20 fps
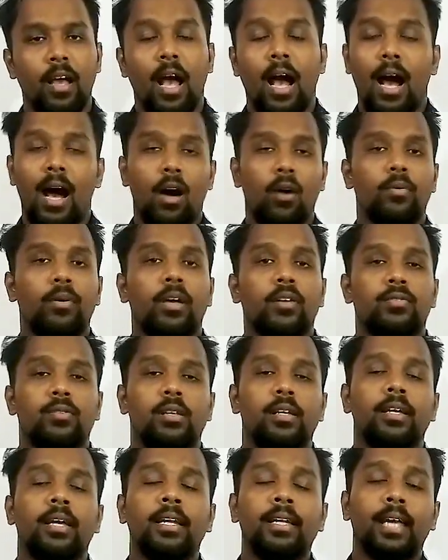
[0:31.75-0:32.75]
How we
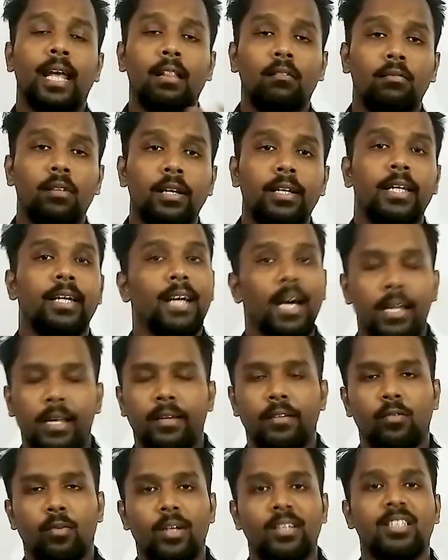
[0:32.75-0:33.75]
actually can calculate the
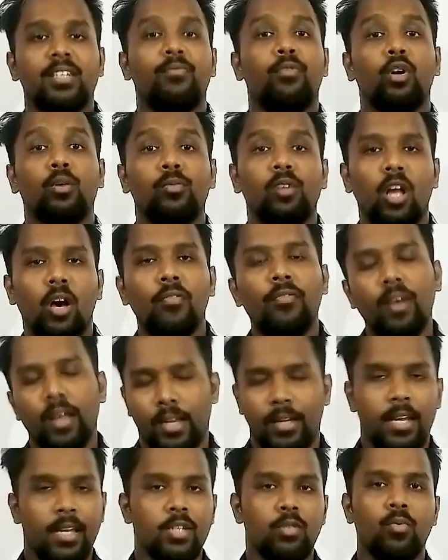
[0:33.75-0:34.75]
current. What is the formula of
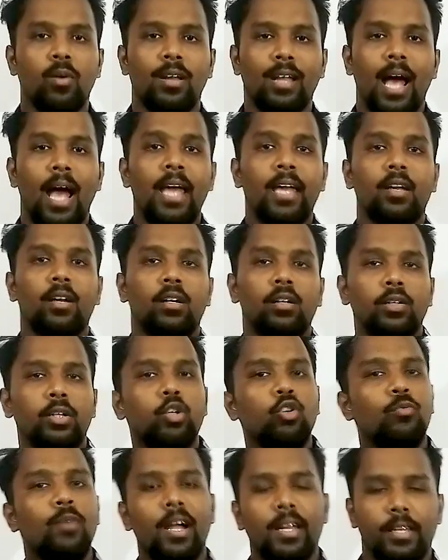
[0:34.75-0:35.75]
current? It is what? I equal to
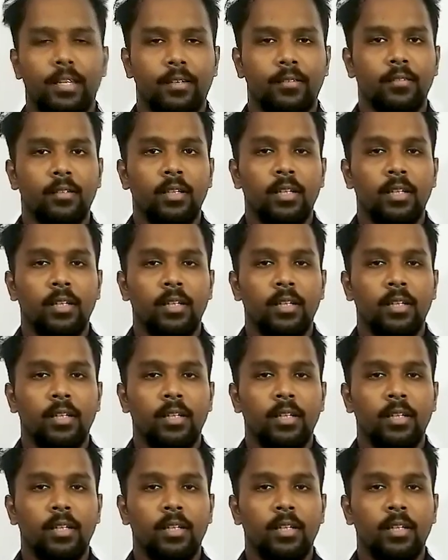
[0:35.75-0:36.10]
Q by T.